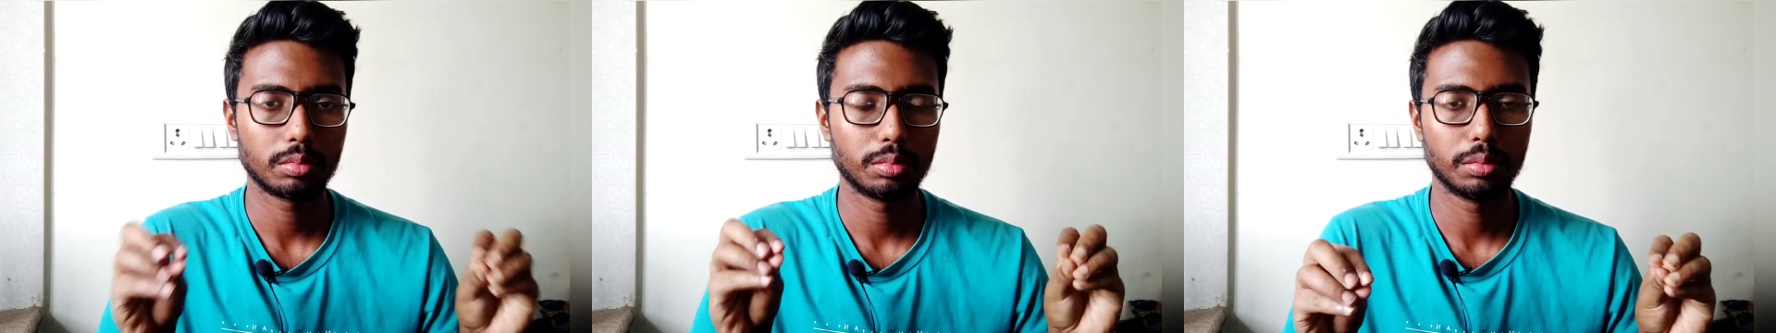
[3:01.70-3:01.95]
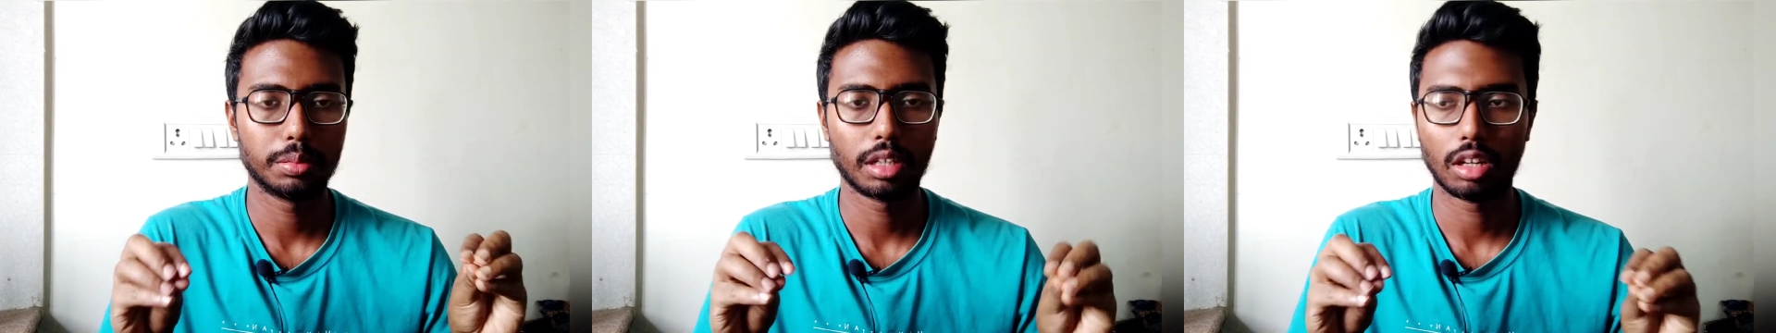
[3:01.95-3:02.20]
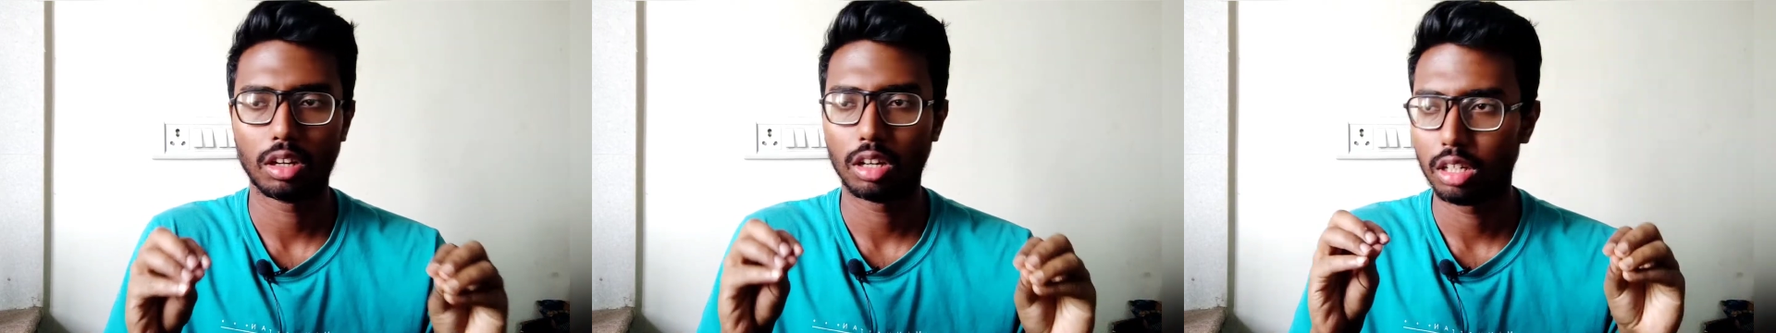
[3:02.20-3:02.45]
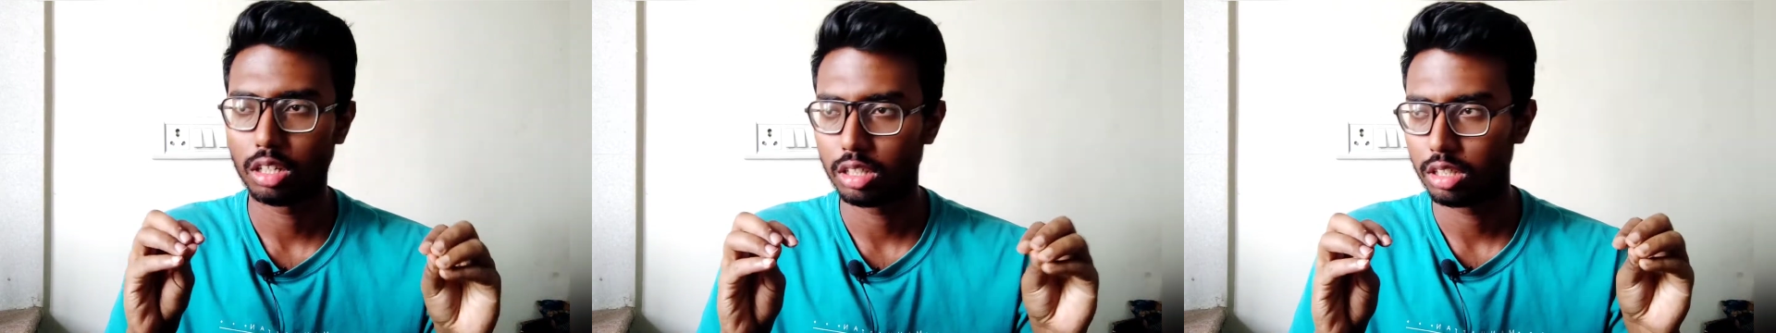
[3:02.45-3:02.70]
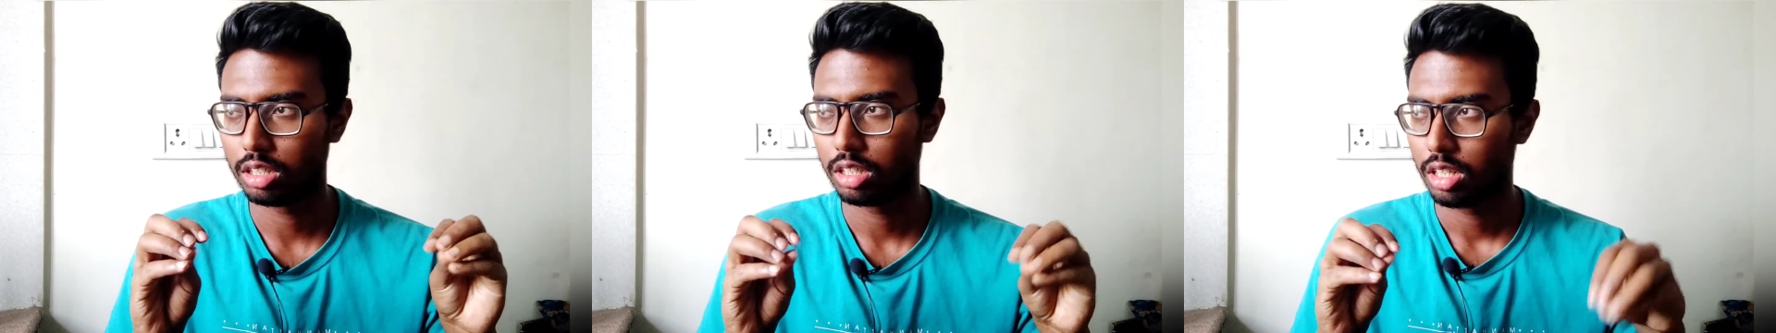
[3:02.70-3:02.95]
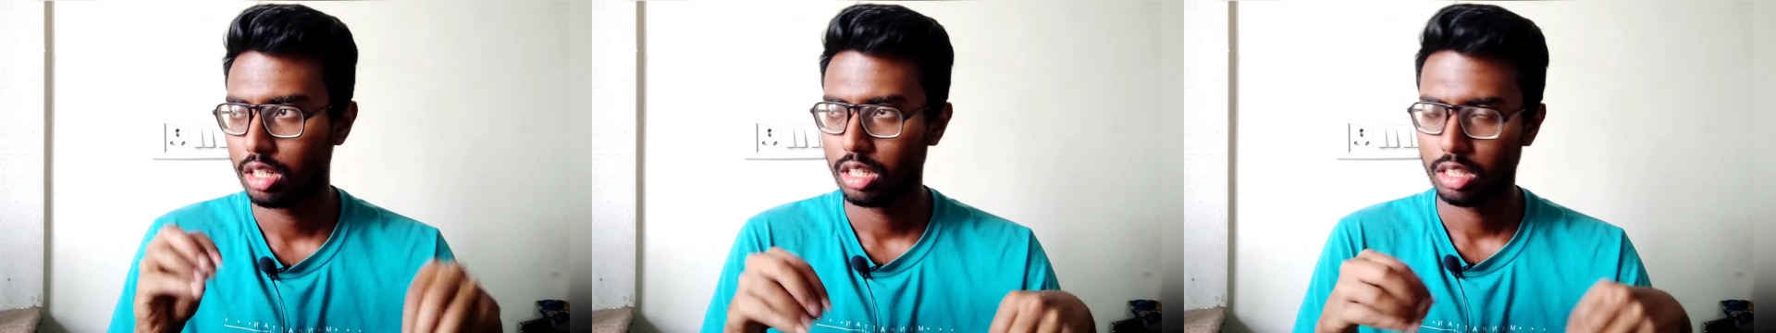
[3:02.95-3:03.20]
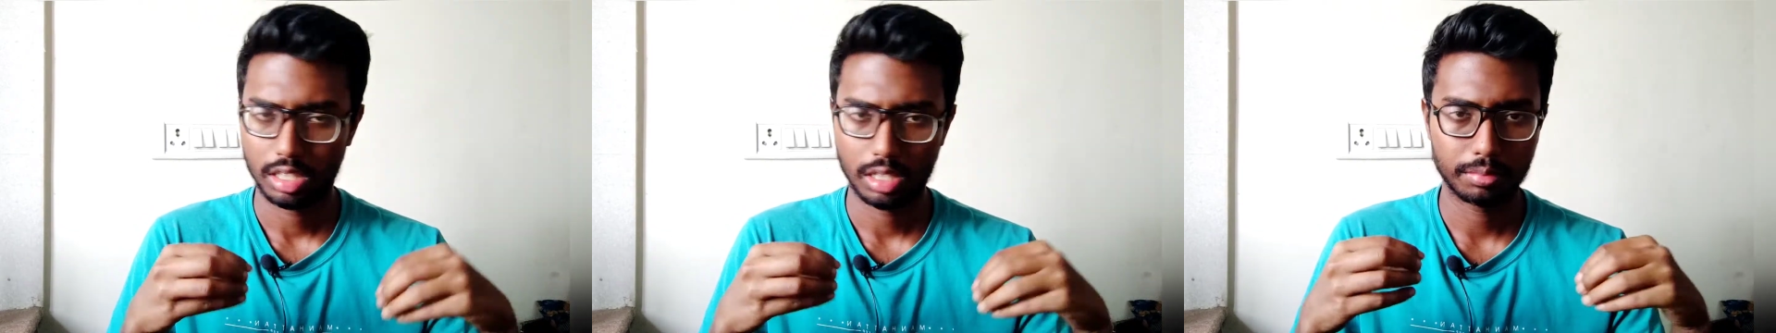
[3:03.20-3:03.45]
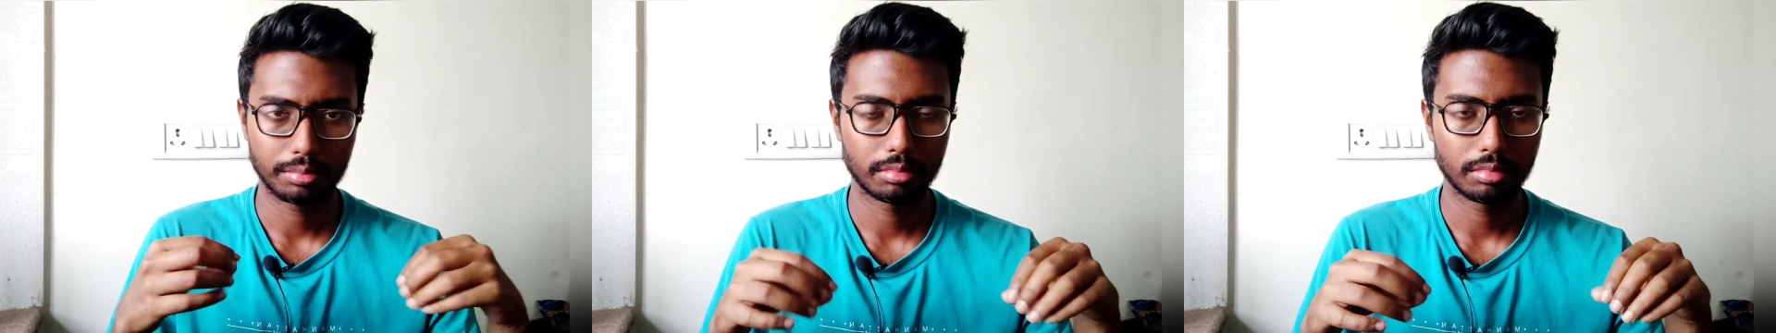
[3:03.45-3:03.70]
people or
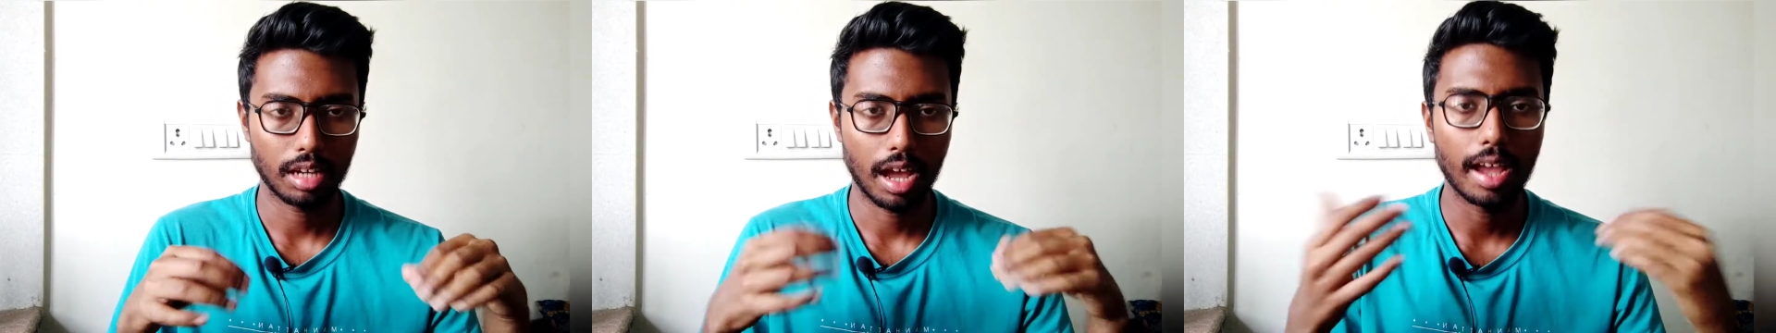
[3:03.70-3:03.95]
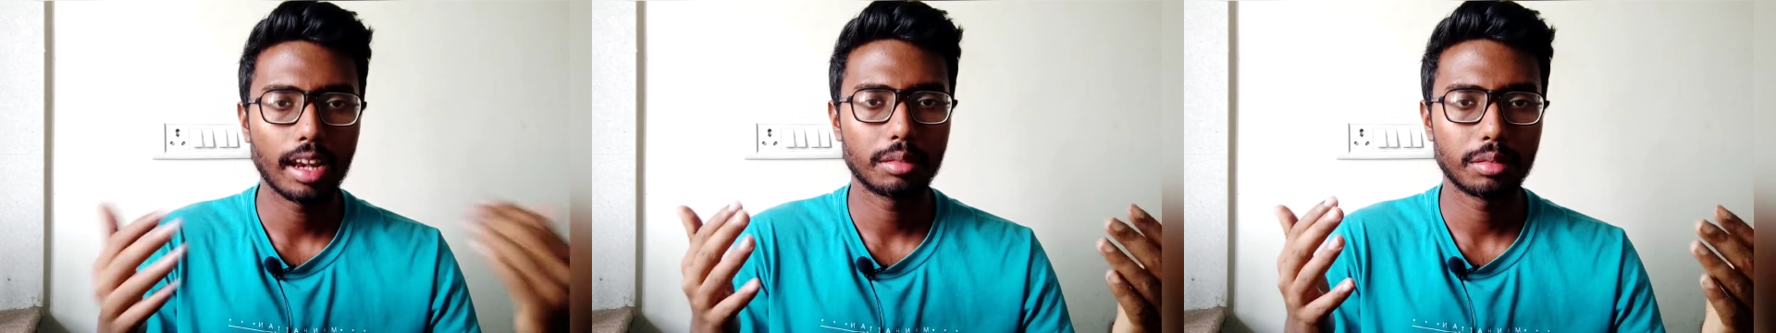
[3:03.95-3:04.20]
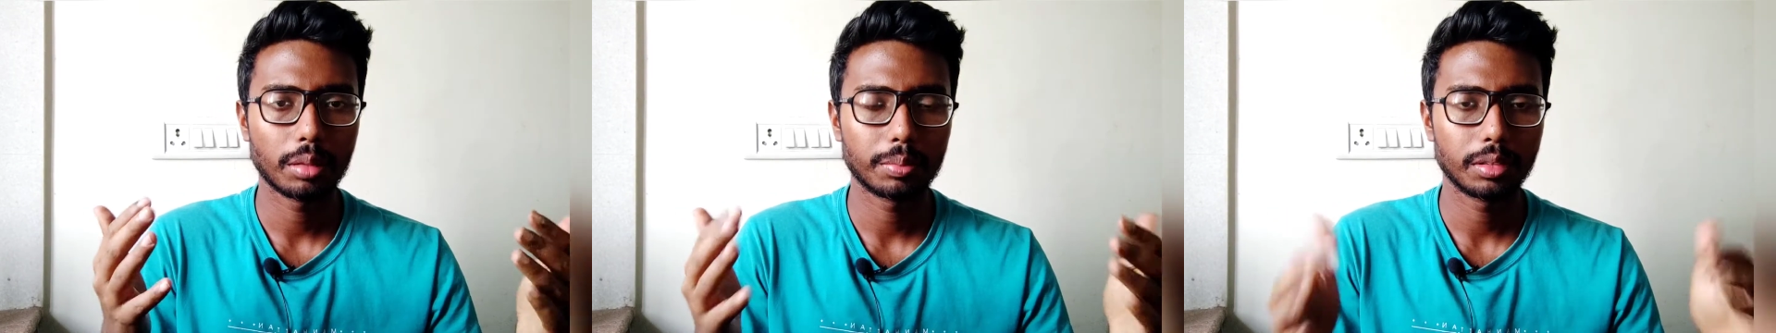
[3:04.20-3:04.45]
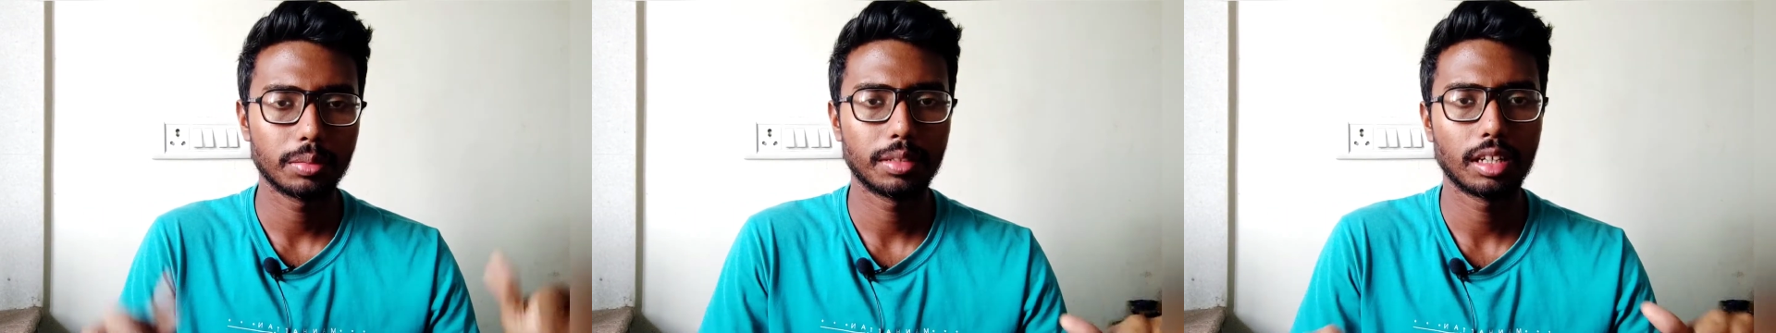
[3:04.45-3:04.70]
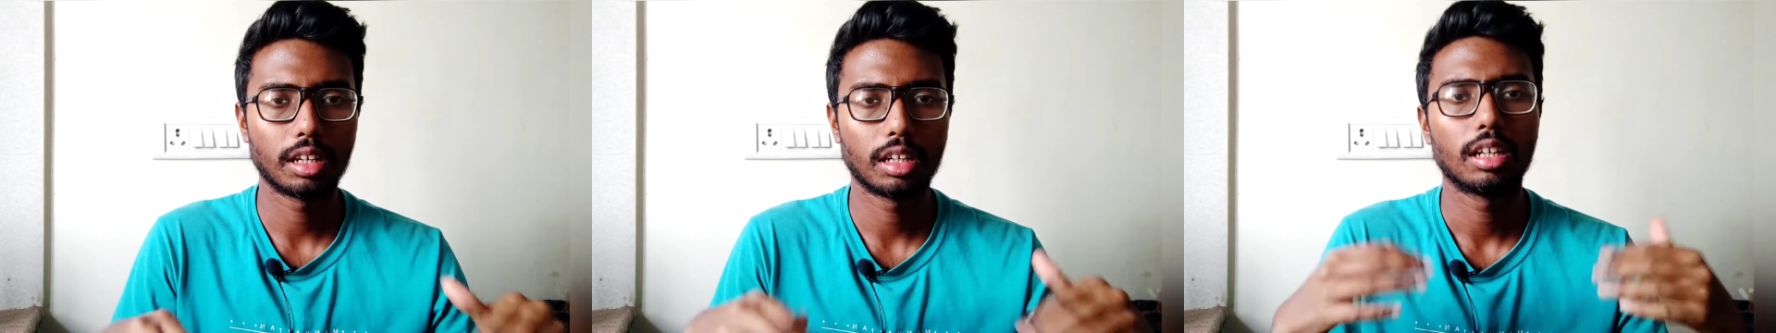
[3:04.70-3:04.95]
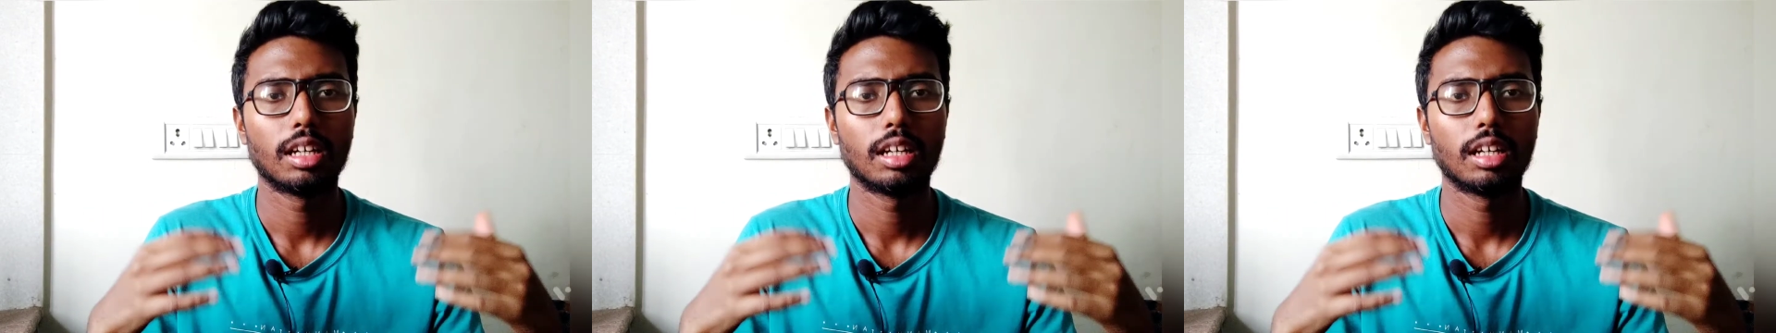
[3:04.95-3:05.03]
some high level people or